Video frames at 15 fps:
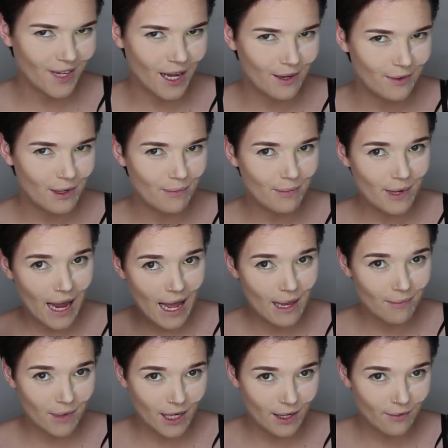I don't want to
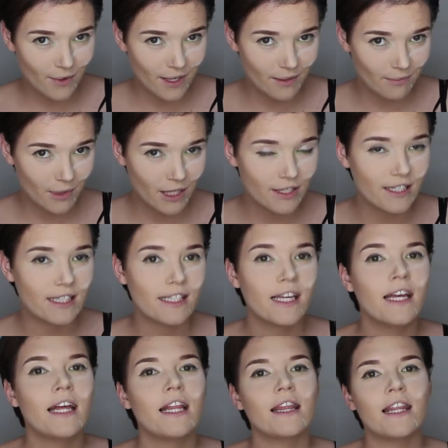blame anyone, because
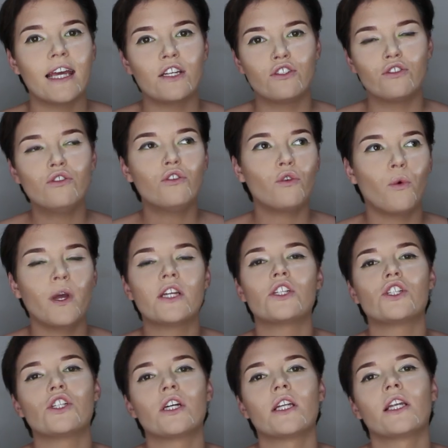they do
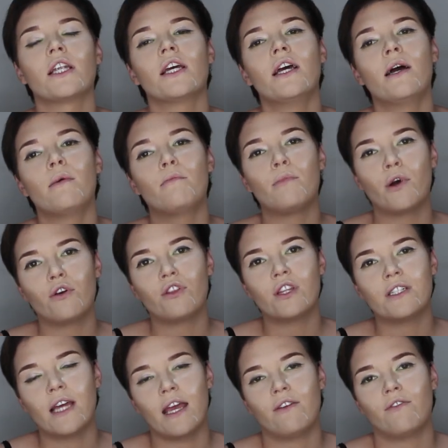question both
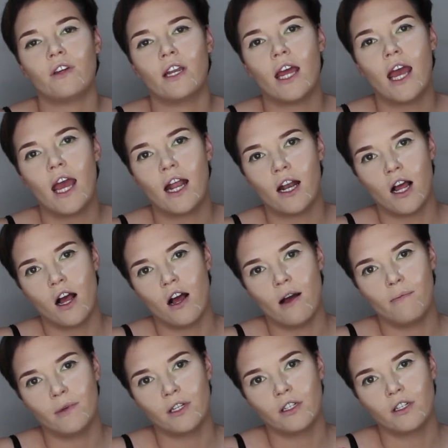David and
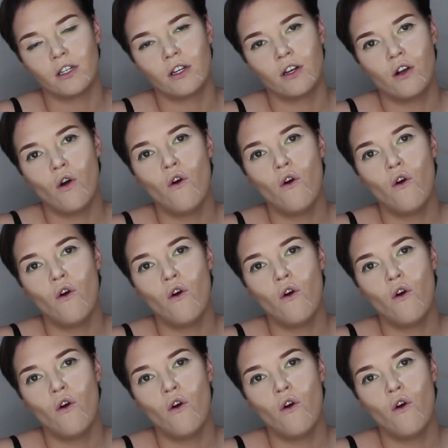Harmon